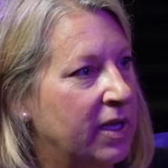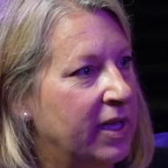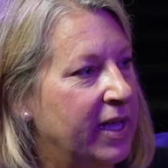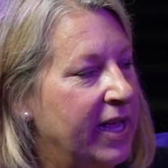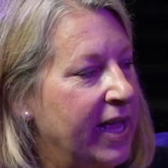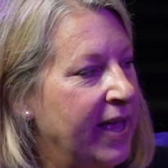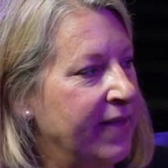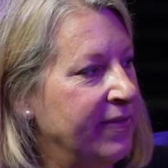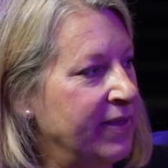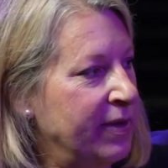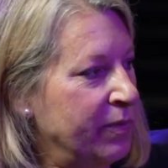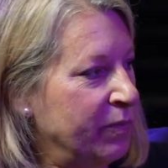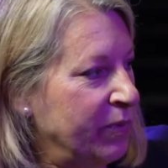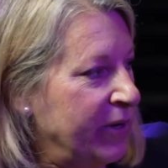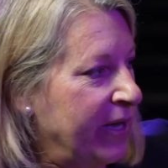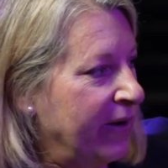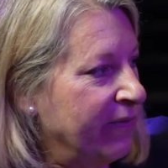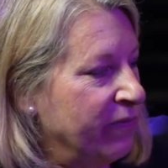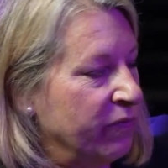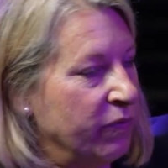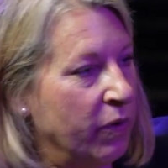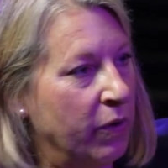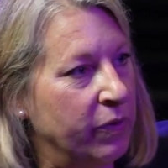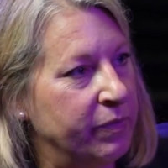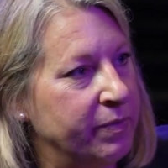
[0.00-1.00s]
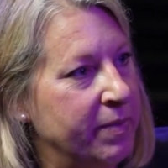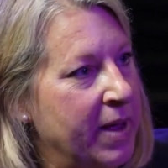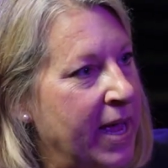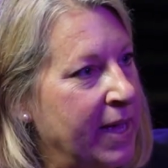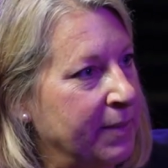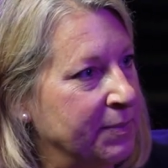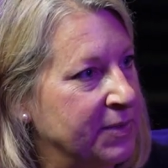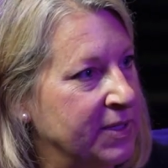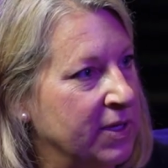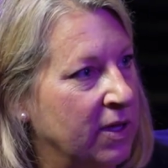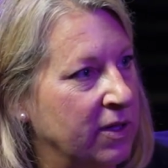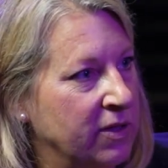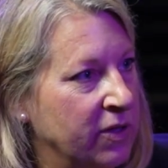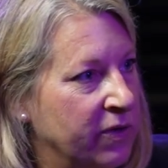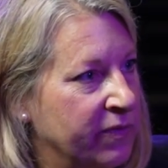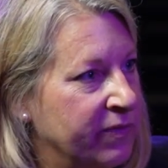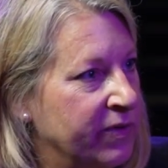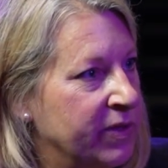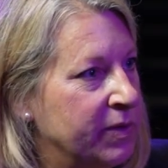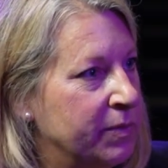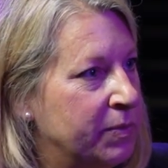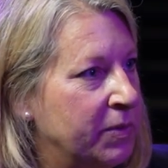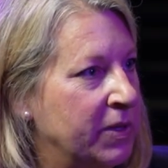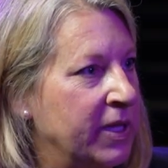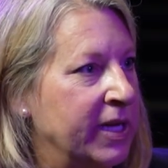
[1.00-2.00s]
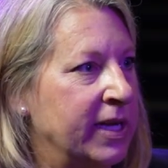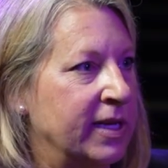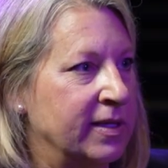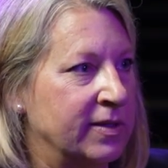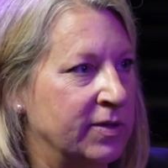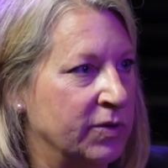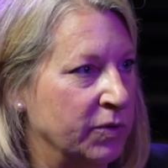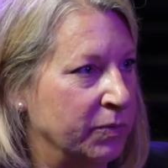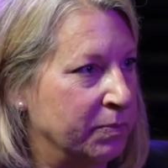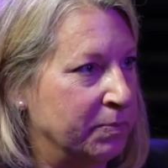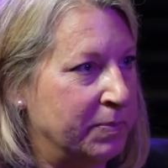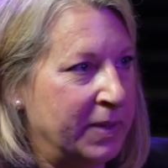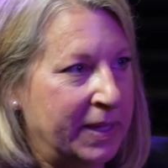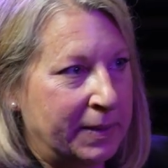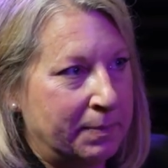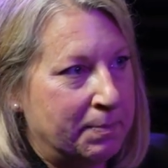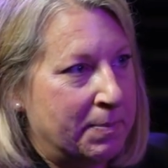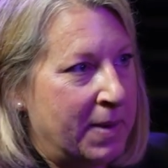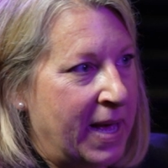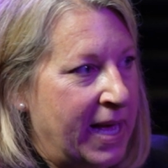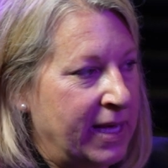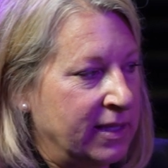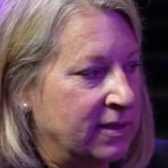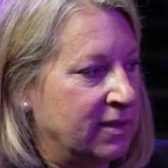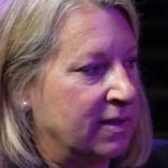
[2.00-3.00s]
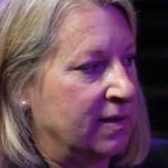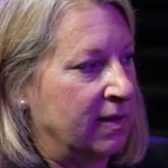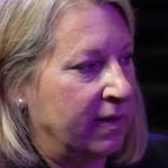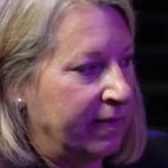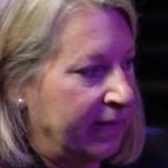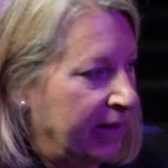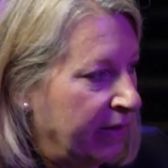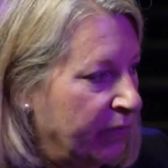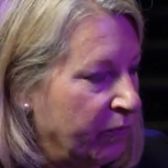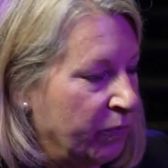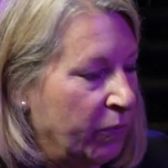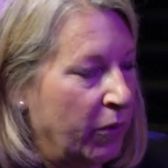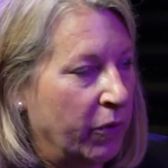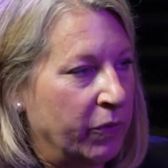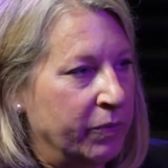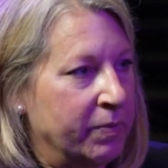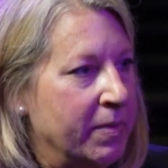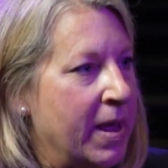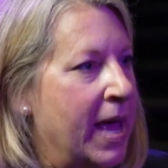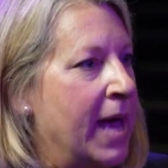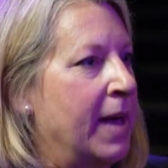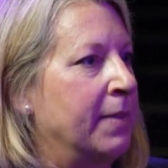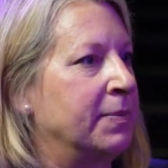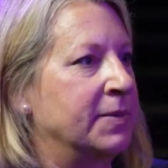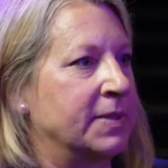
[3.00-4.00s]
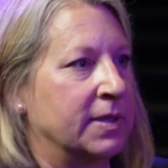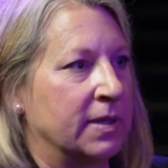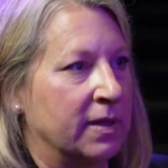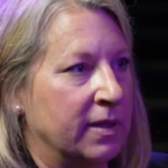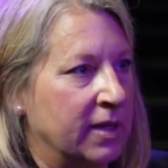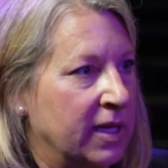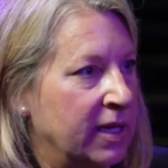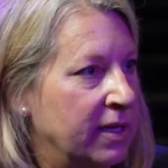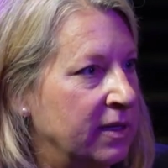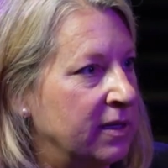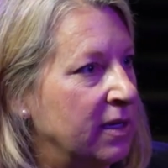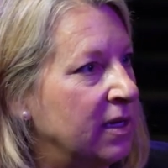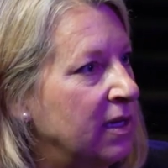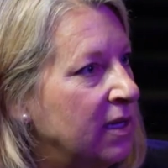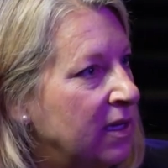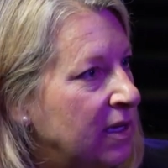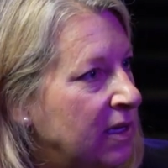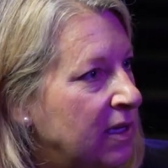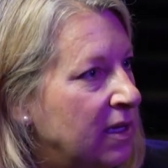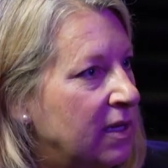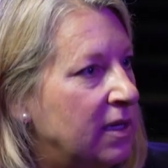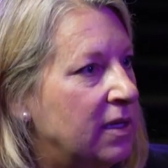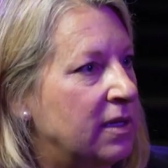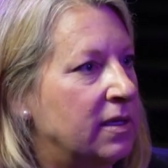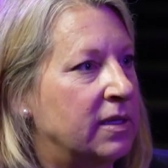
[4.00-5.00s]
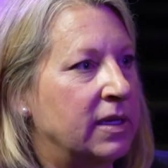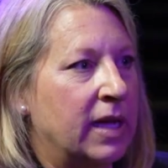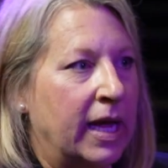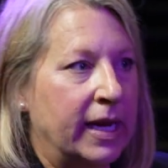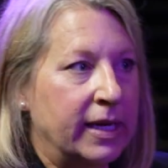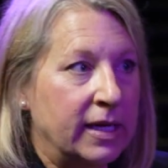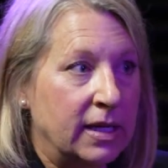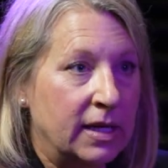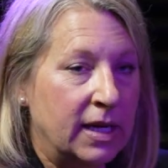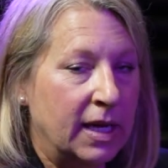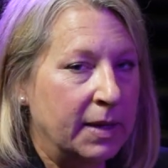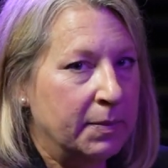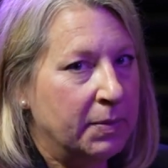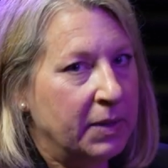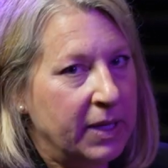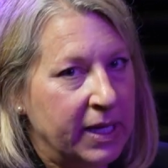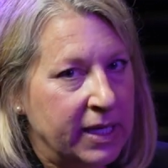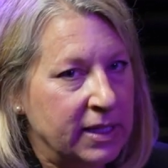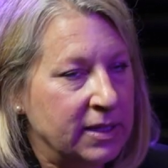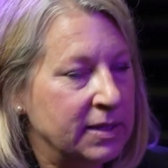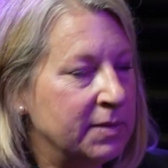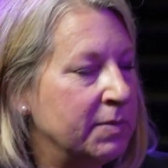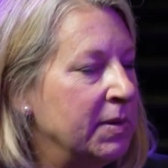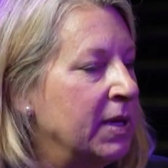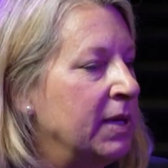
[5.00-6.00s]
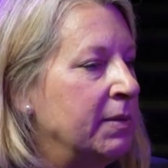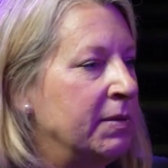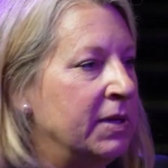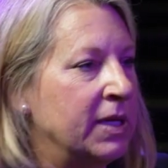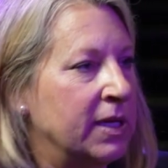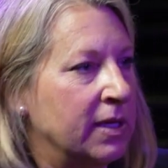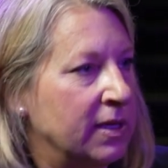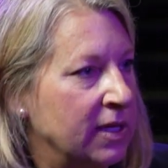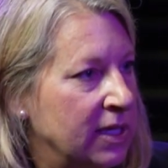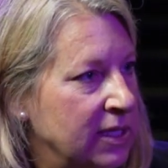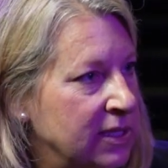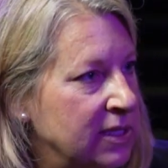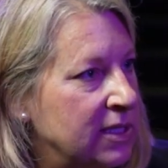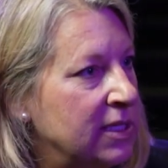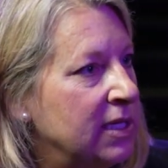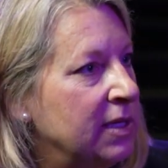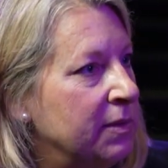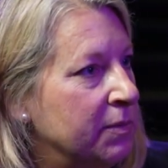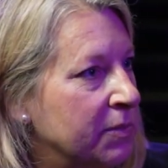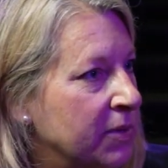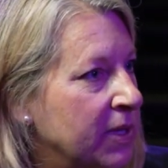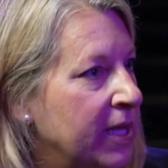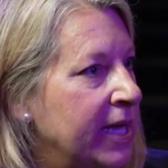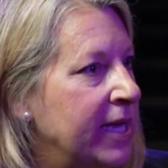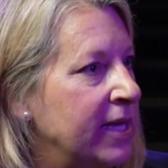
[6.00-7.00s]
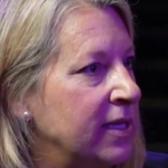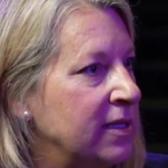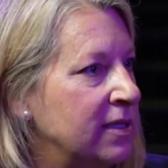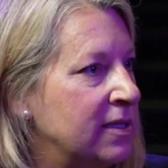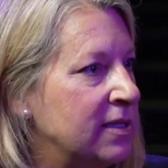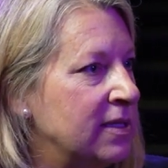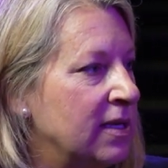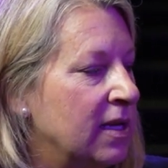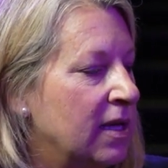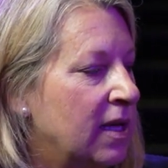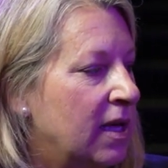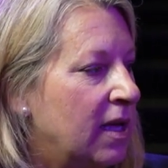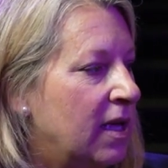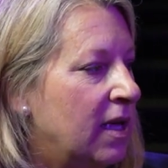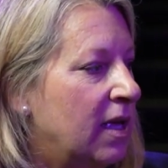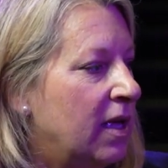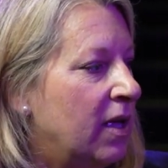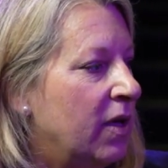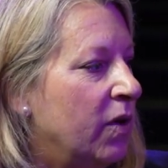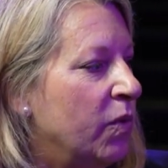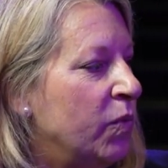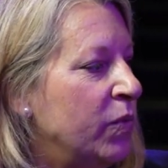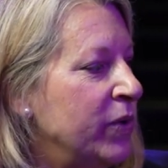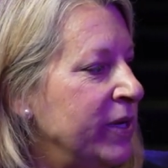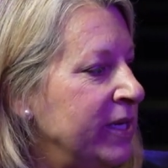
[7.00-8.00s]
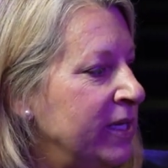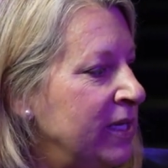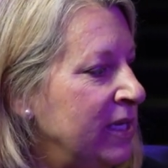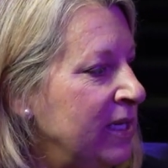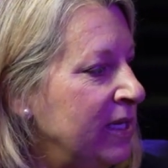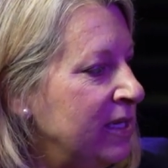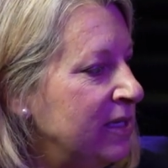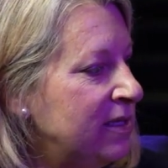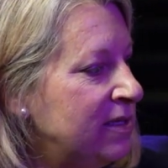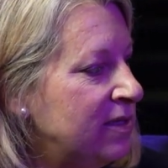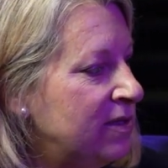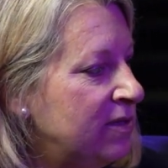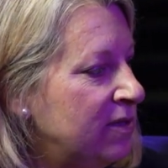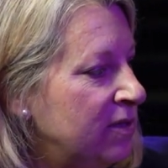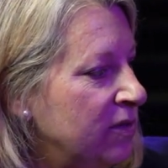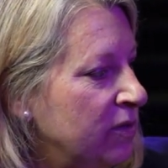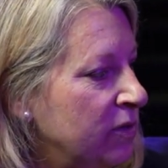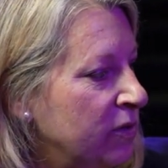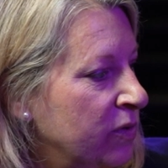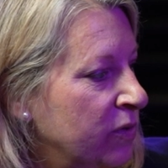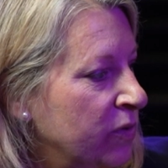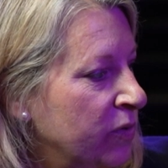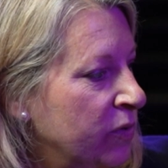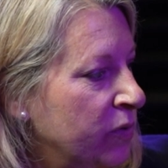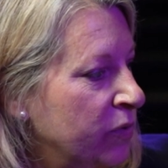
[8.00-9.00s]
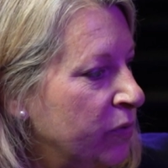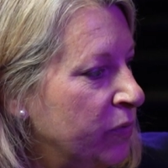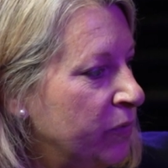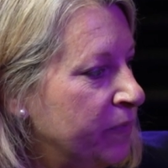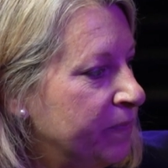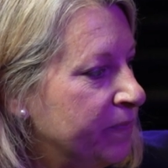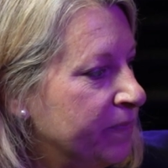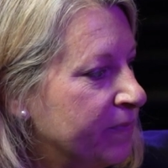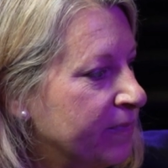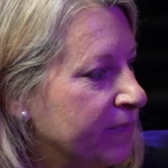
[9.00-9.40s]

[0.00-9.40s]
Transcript: and then we have roadmaps all over the place, or big bets and then roadmaps, and then 90-day plans maybe, and then team plans. We need to